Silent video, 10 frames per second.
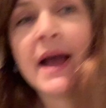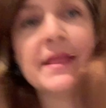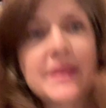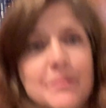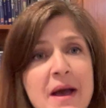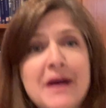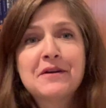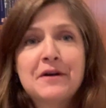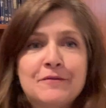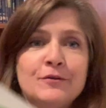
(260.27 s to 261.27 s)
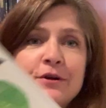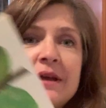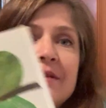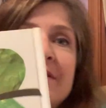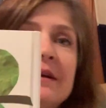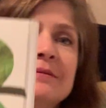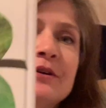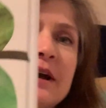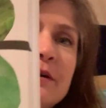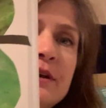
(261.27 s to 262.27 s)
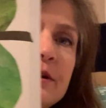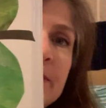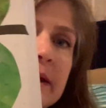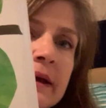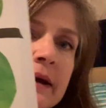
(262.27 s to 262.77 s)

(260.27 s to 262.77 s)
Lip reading: And the back cover even. Look how cute he